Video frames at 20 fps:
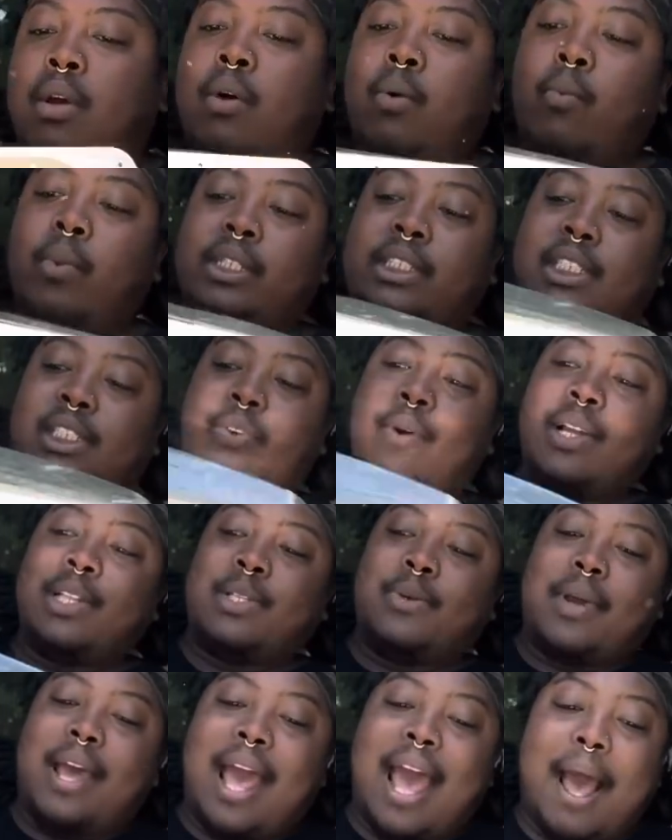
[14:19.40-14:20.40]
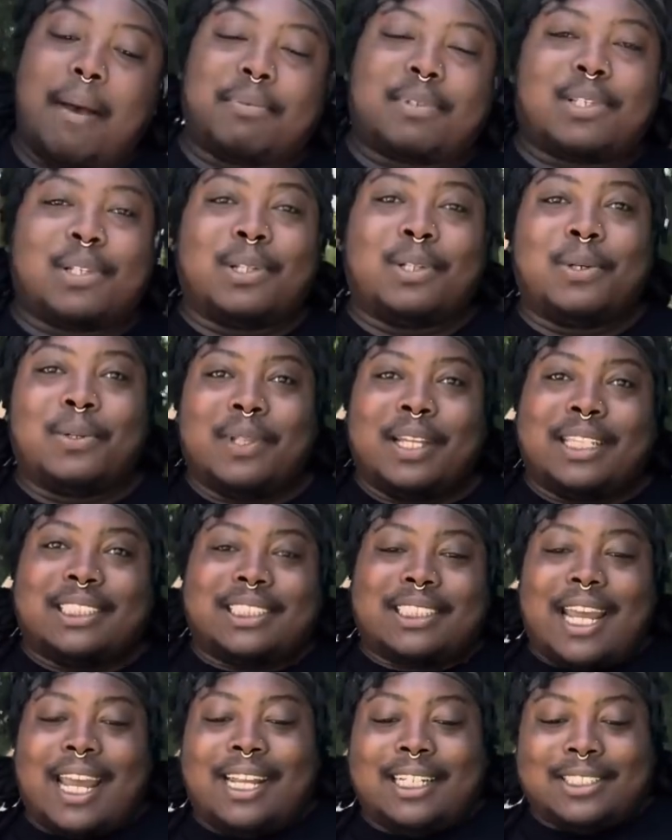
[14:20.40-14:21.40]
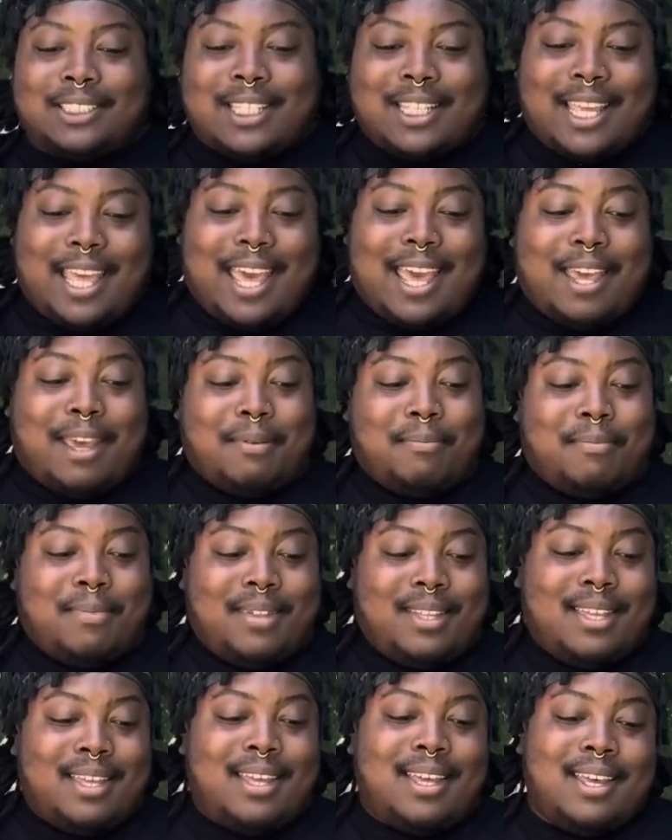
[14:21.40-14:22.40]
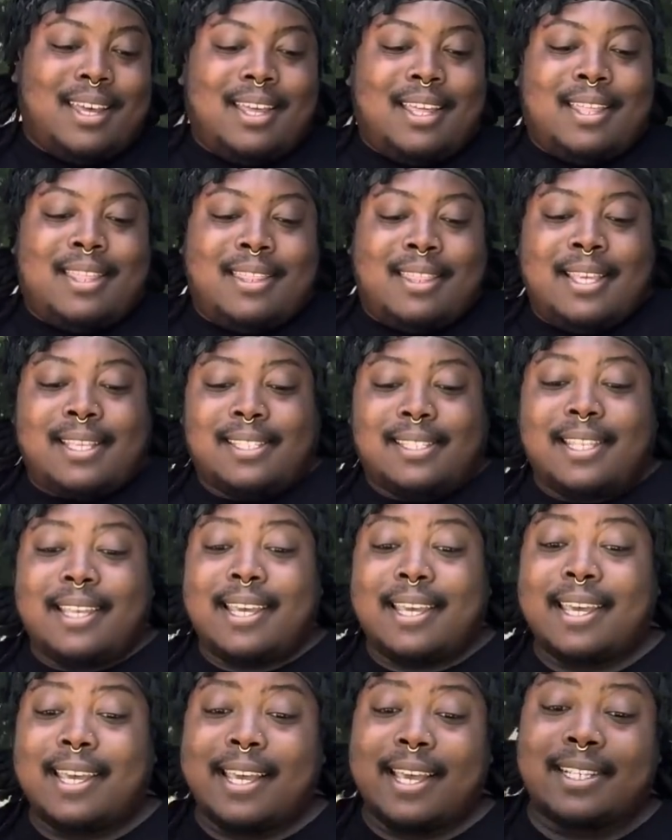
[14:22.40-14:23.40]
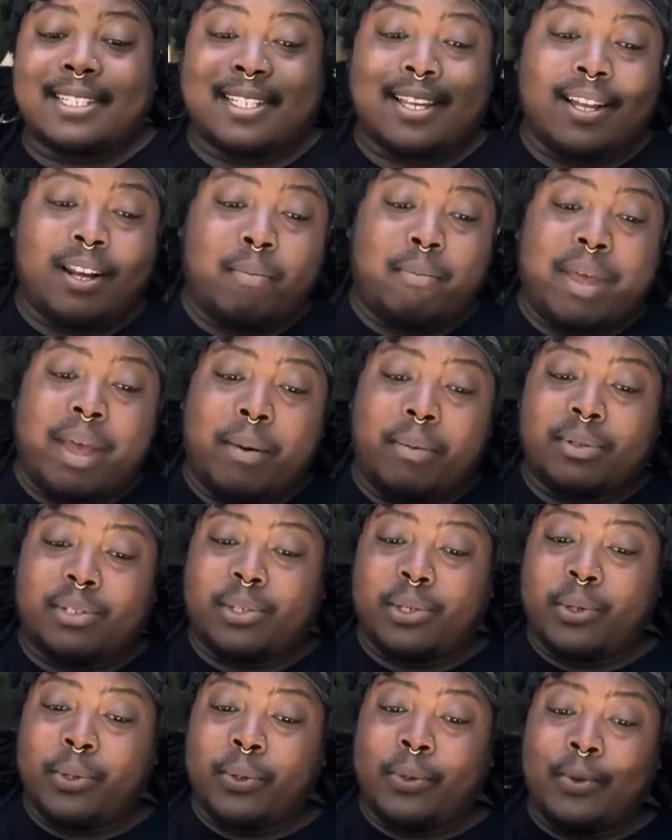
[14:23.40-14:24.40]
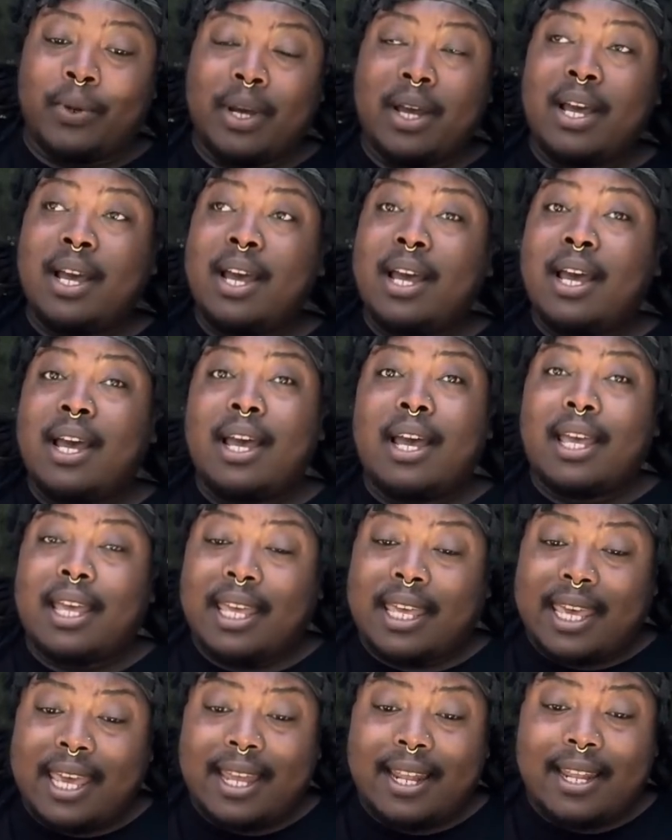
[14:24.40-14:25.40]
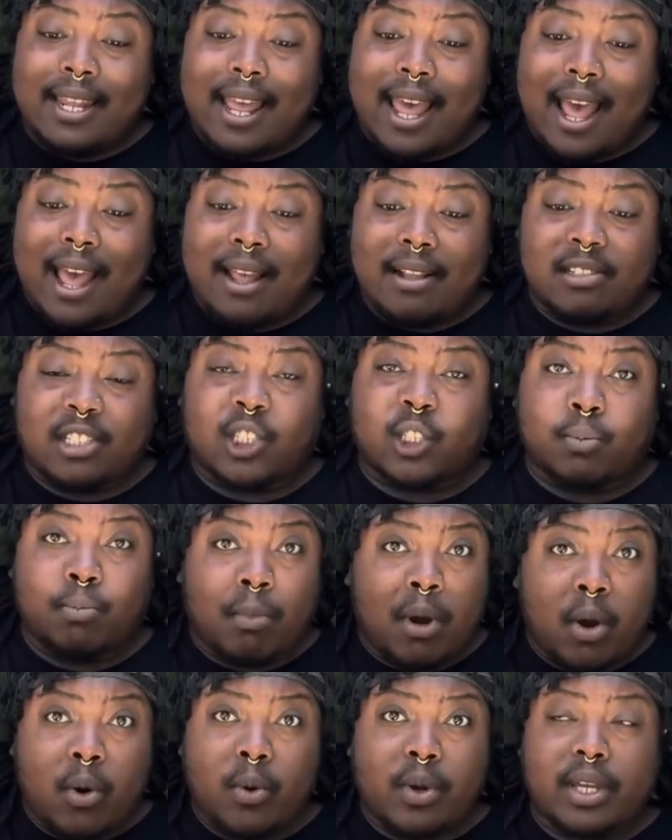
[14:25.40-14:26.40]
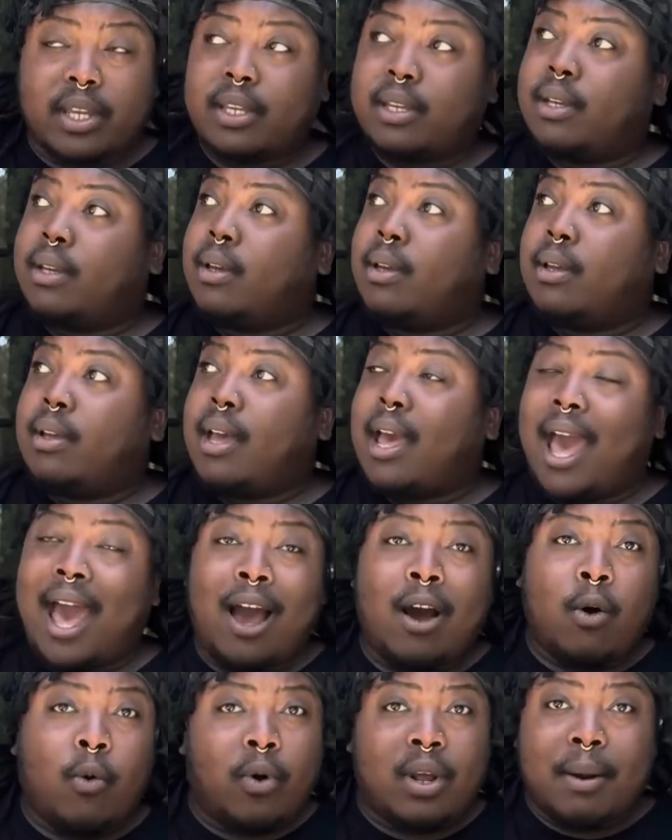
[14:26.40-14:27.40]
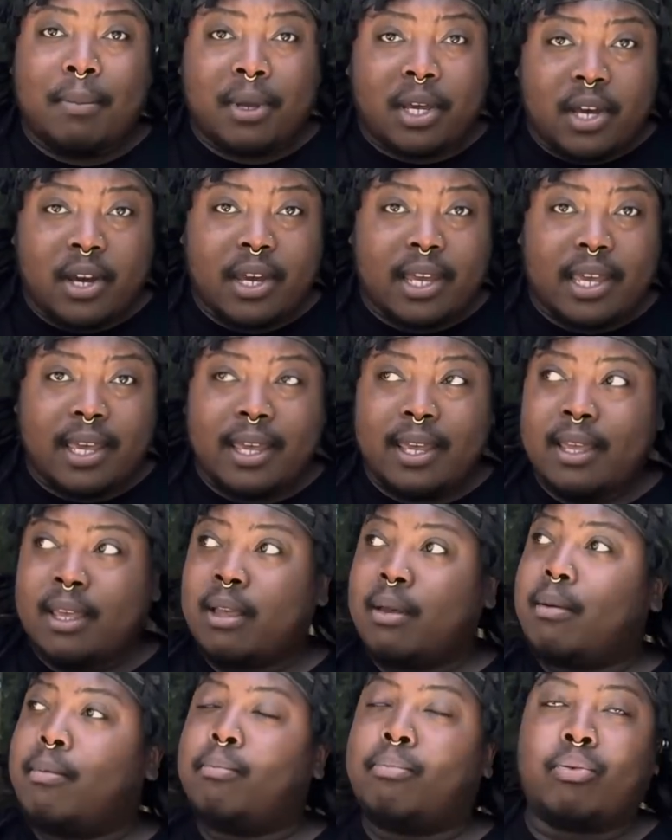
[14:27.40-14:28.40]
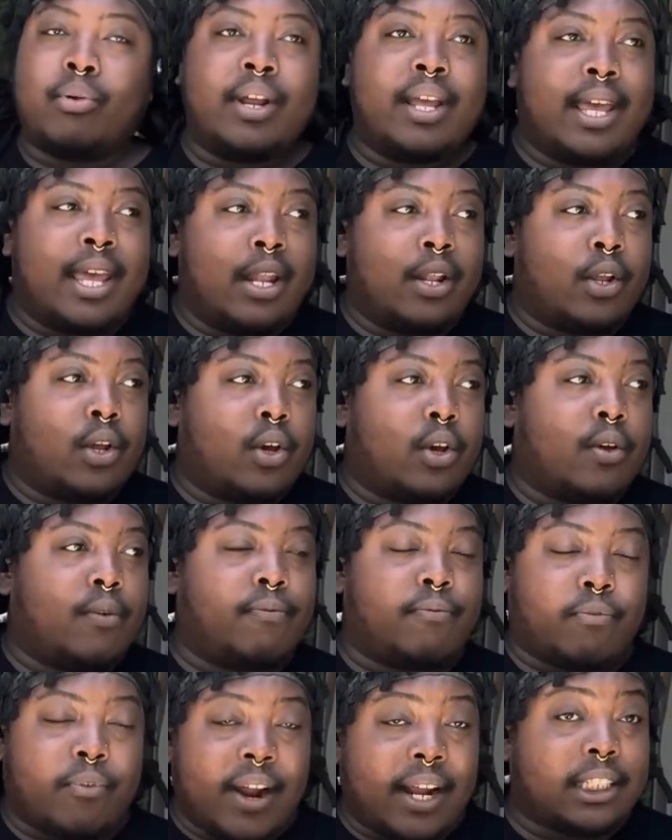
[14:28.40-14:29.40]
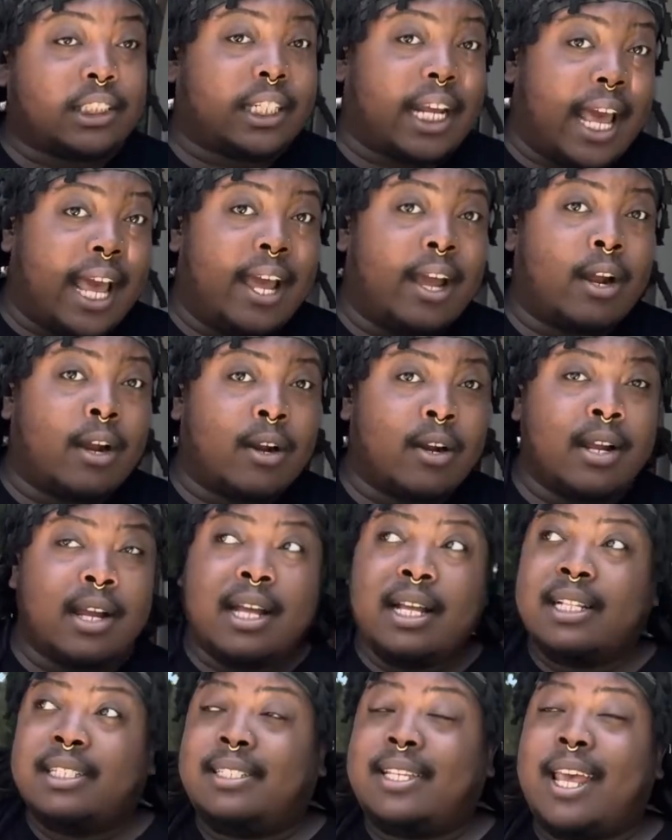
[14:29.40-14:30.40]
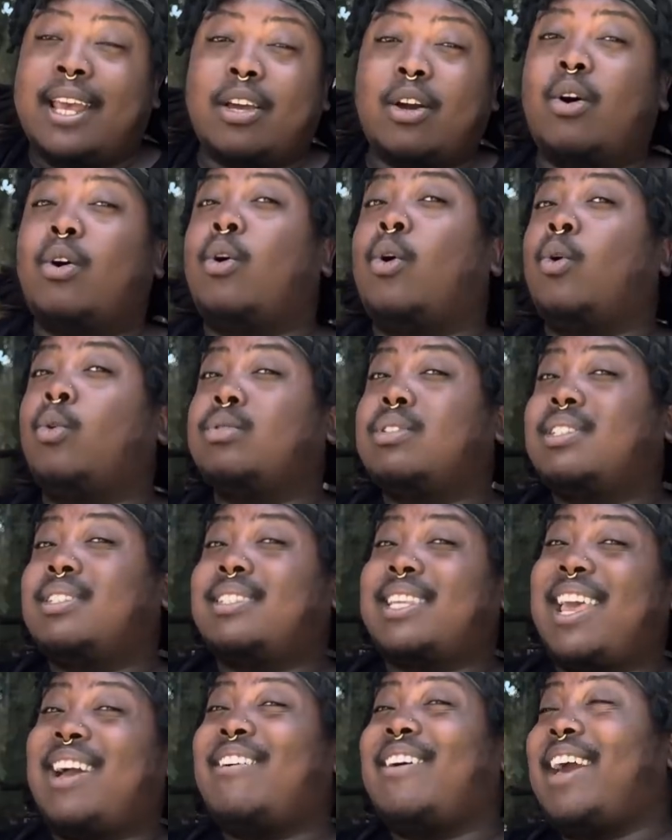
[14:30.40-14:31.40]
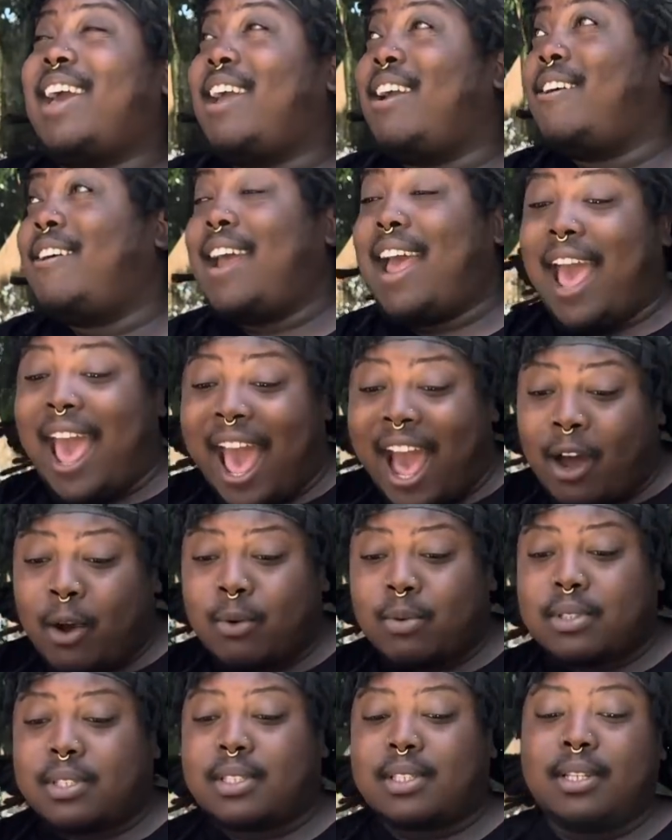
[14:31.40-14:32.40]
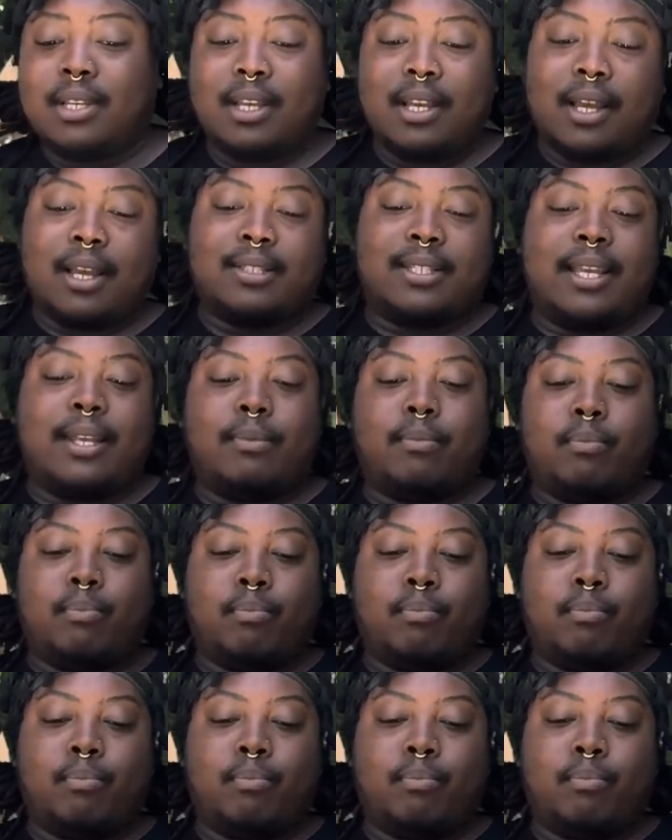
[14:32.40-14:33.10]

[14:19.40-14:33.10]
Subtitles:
Which is going to absolutely change the game. This thing is going to be able to get smoke out when I'm cooking, bring in fresh air, take old stale air out, because it